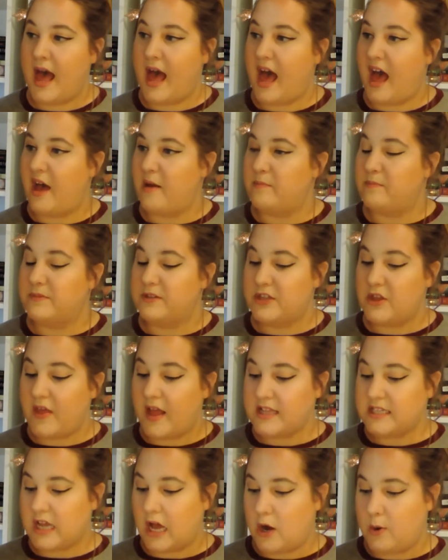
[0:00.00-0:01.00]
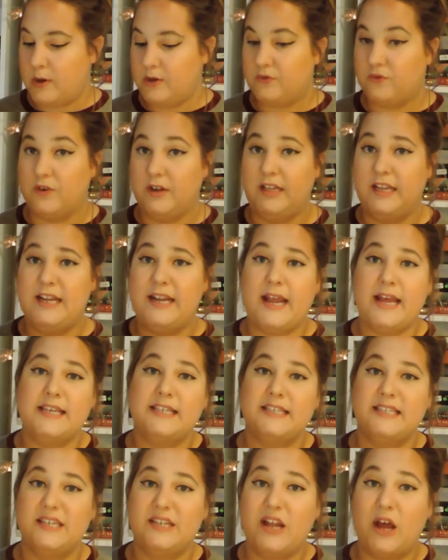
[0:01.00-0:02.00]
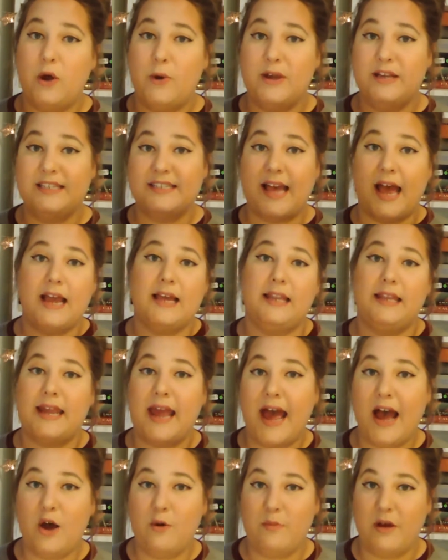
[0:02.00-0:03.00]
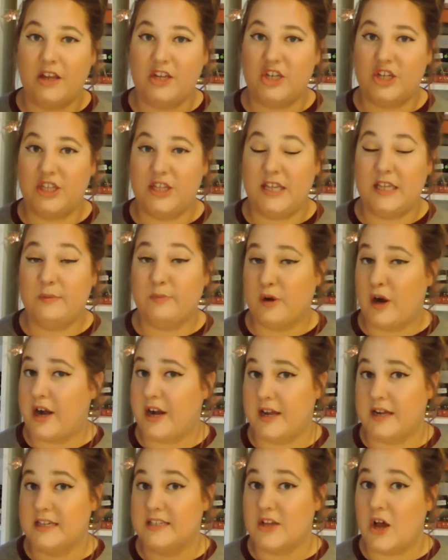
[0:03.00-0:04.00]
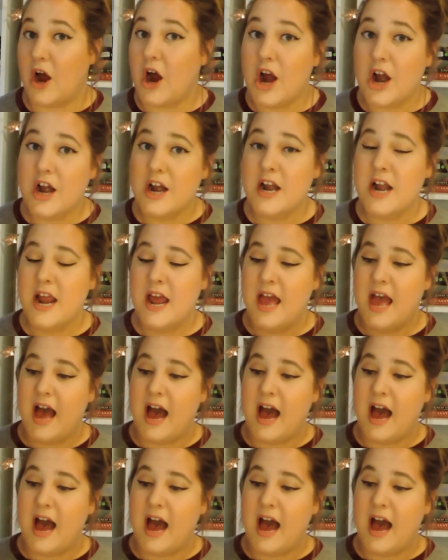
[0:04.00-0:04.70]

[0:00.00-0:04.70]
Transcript: So that's always really nice to know exactly how much these products are.